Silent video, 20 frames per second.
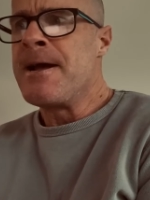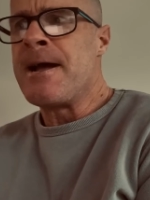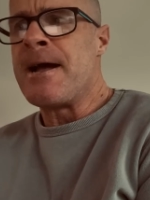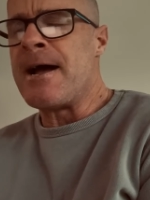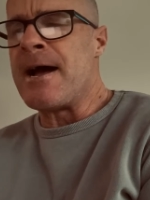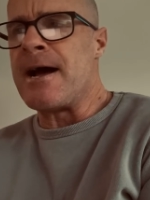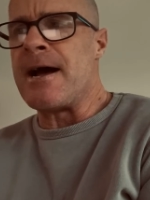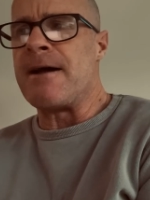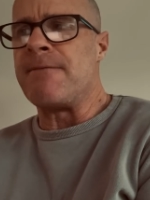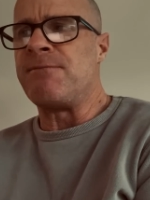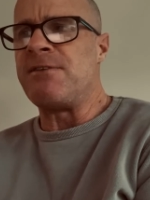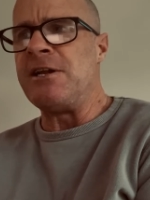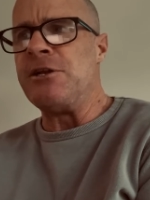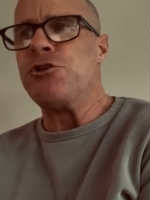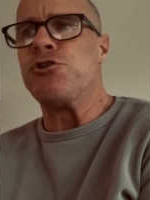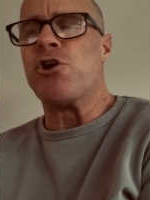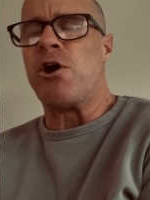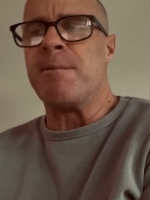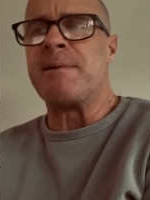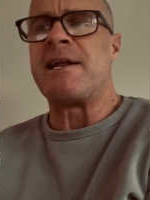
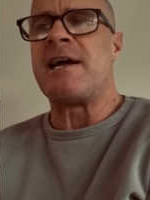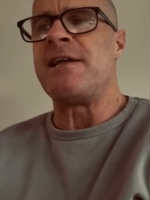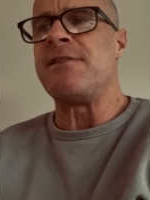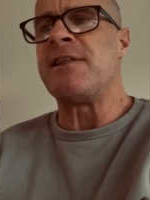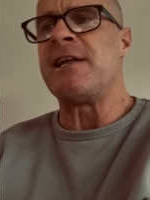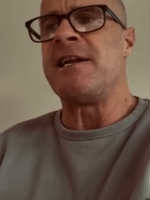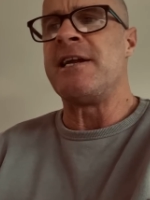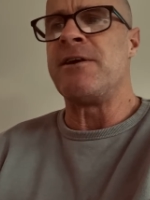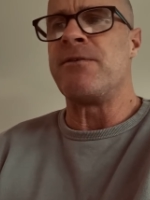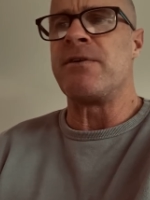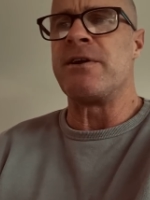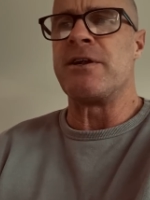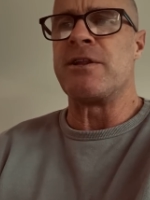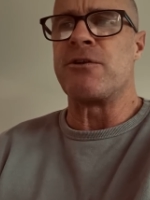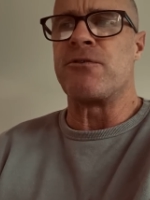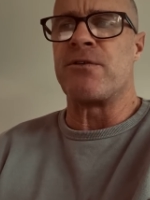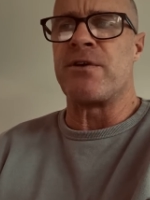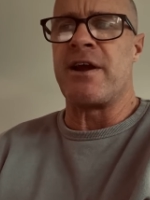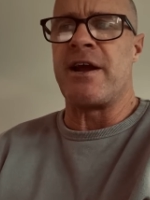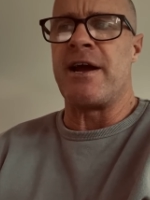Didn't dominate that area of
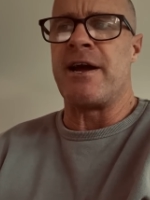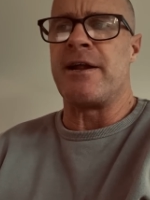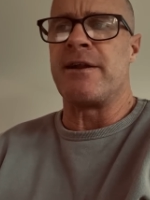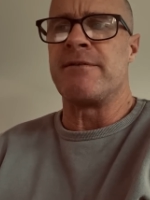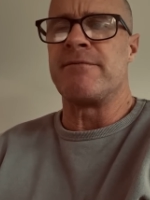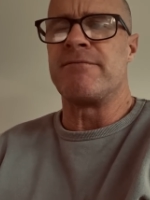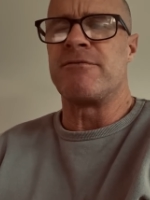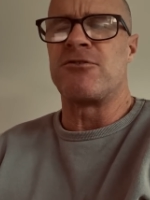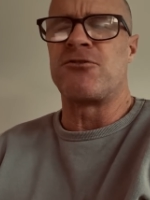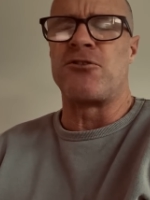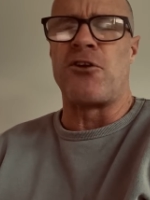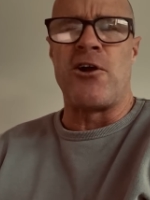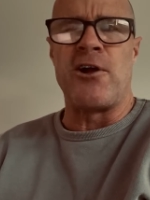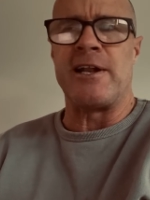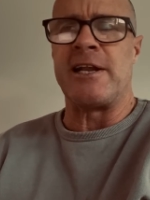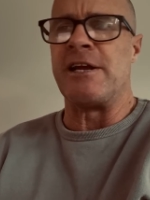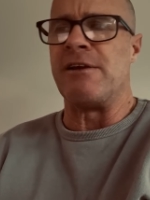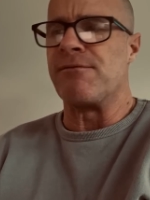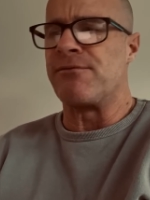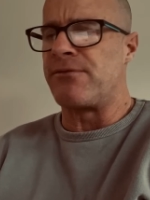the ground.
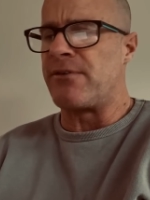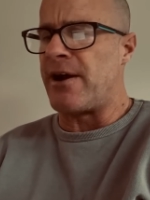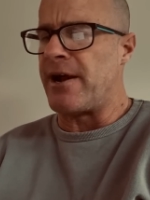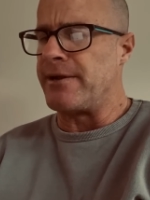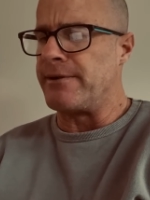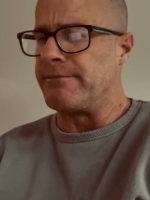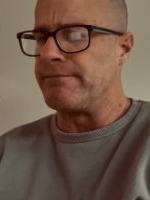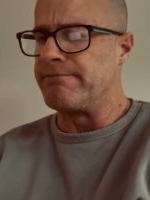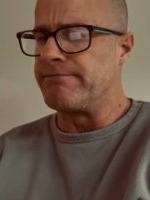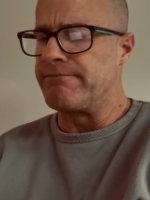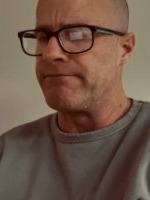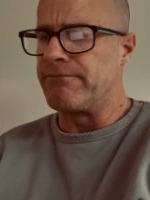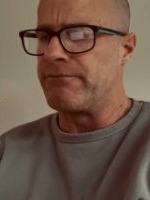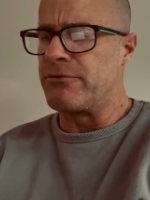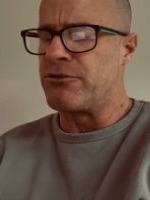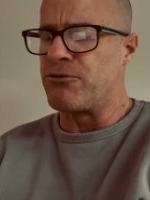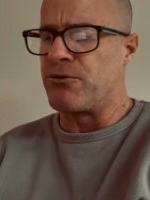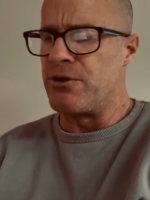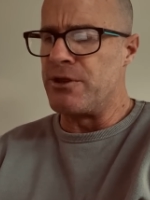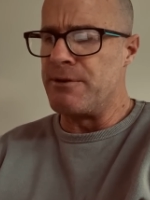Slightly in front,
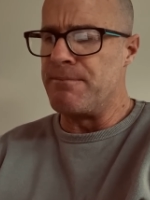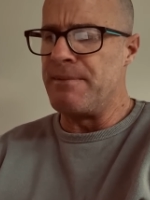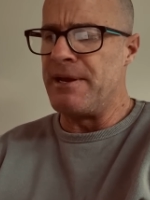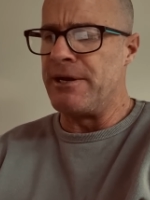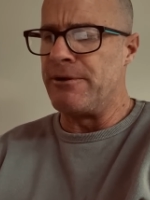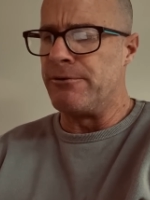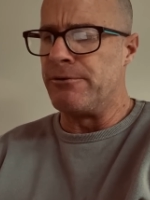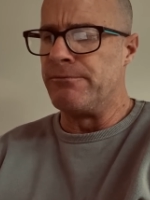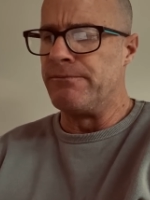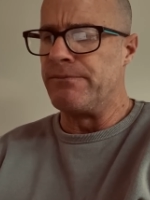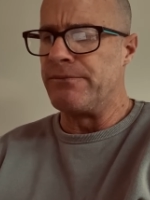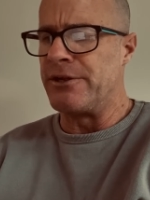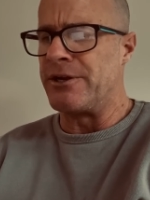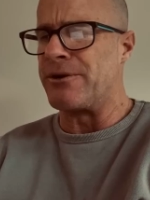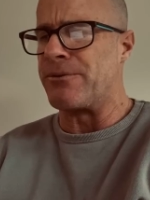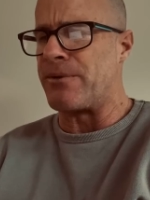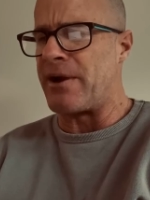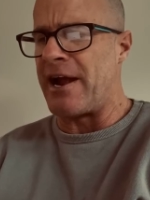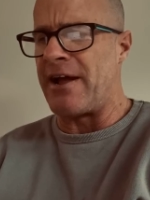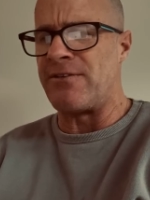through the middle and
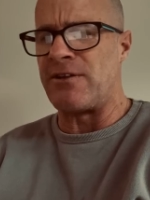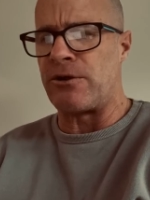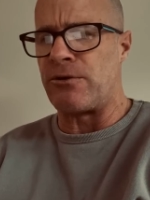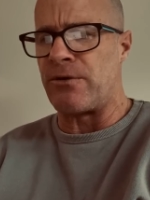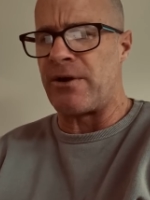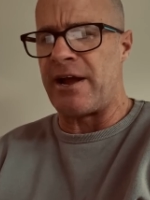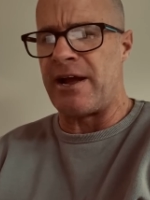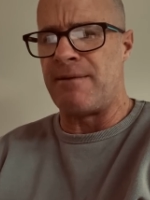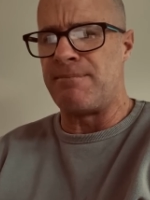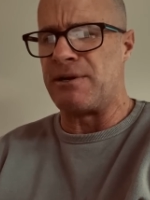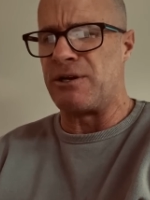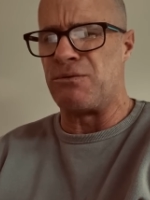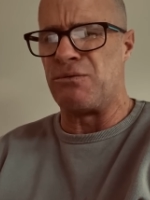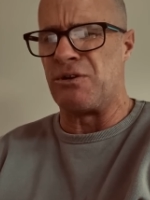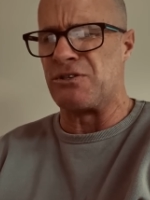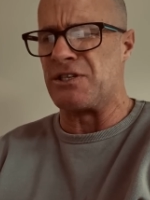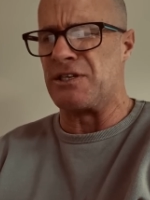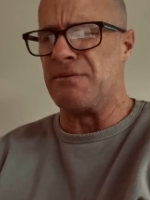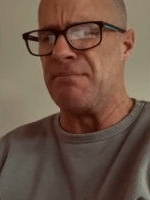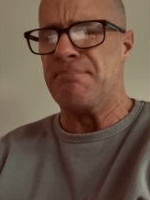around the ground, but it
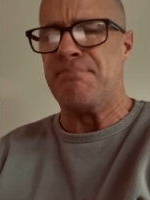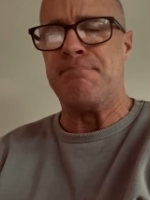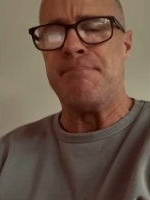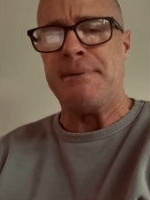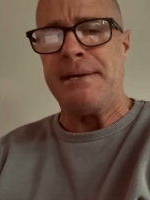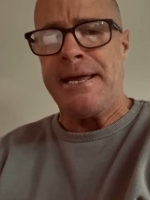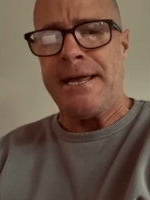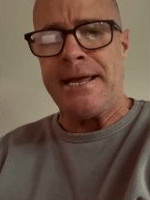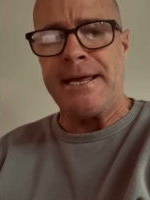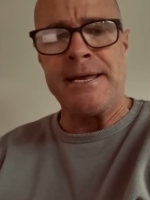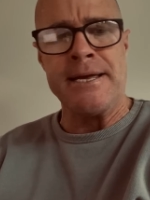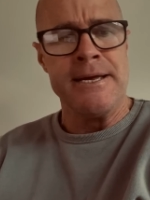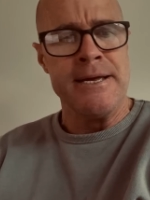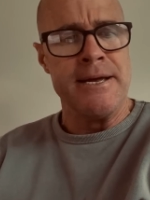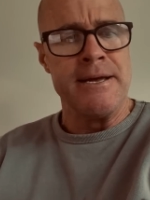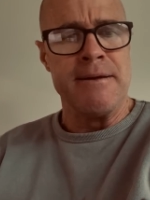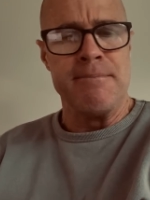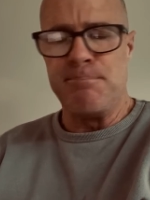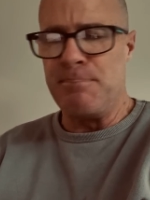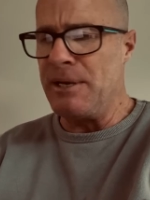wasn't a
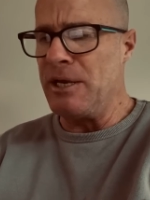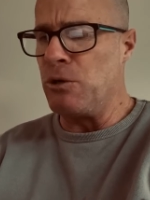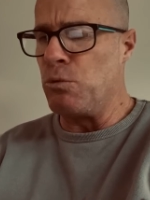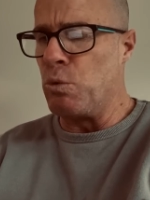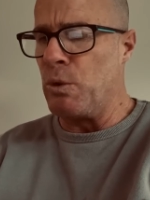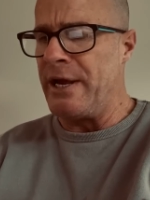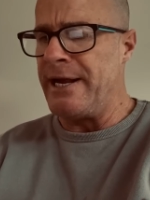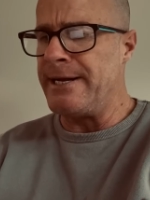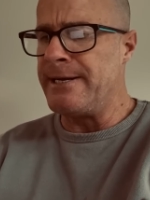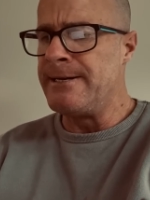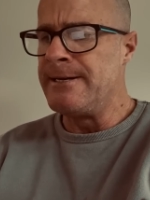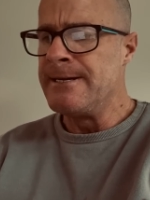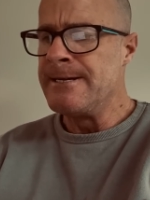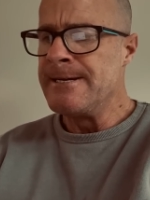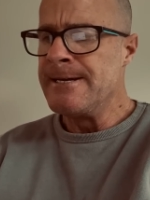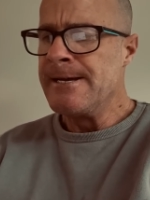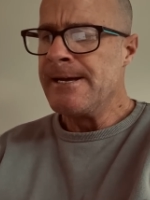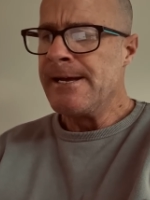big win.